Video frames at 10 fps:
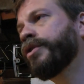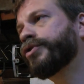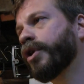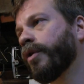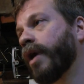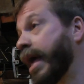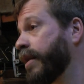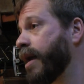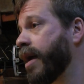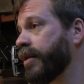So
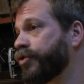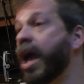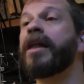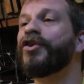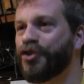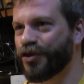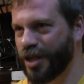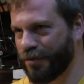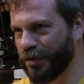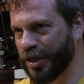and and challenge
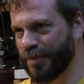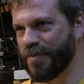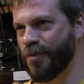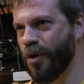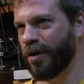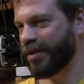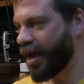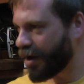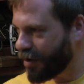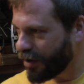yourself a little bit more.
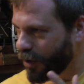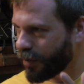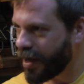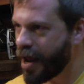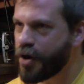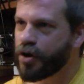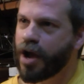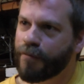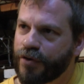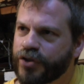Stay out of you know get out of your
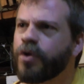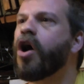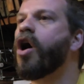comfort zone.